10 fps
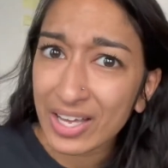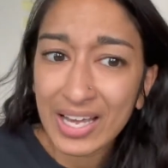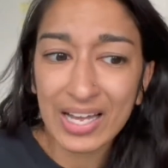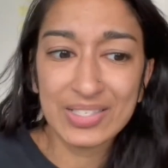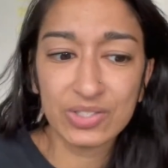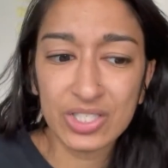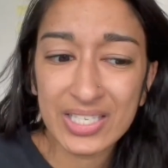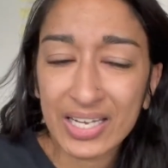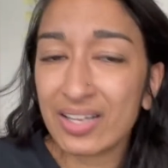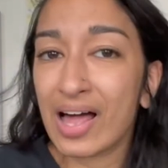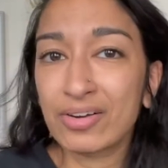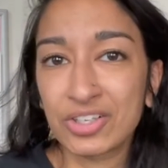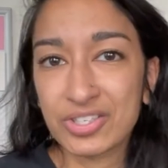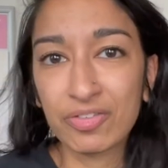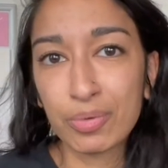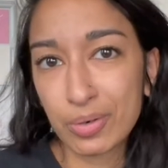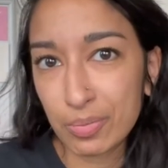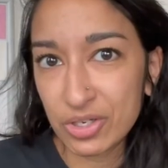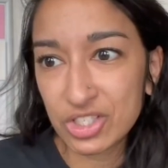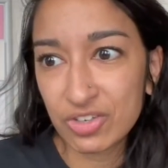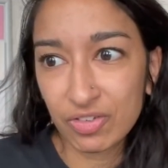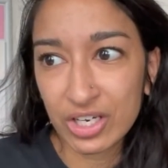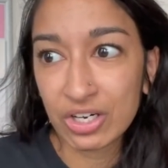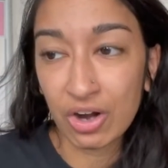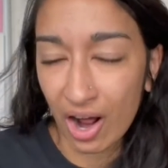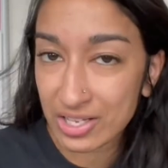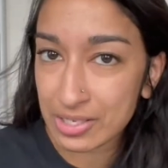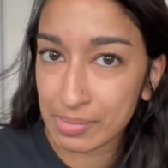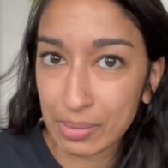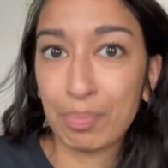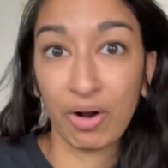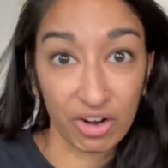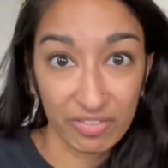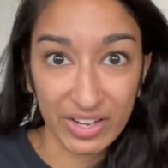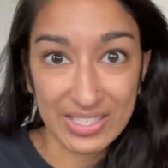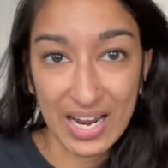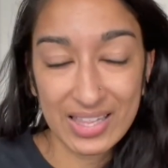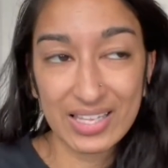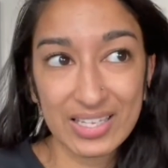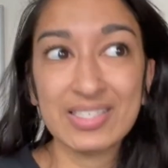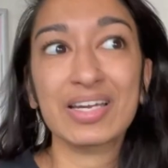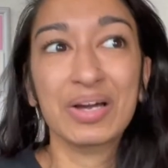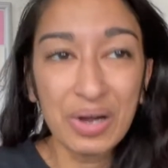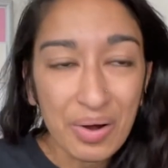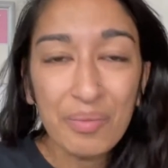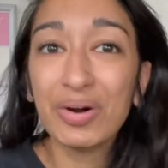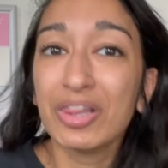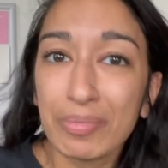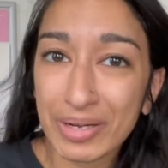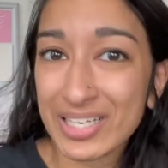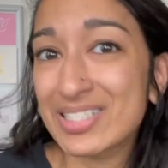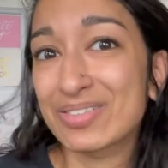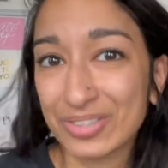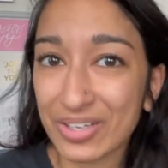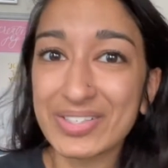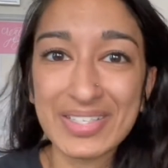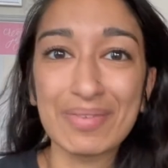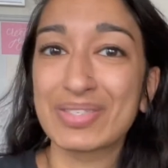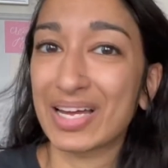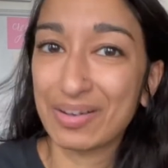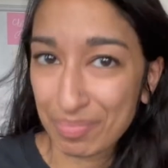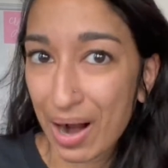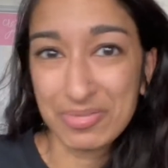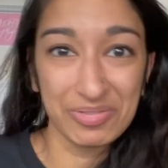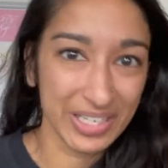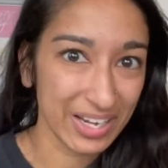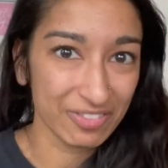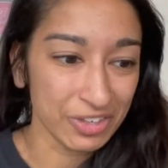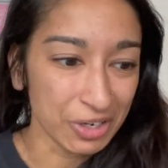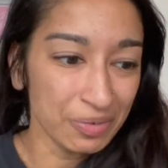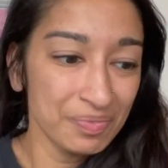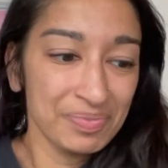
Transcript: And so just like allow yourself the permission for it not to be perfect. I think that's like one of the biggest reels tips I could probably give you.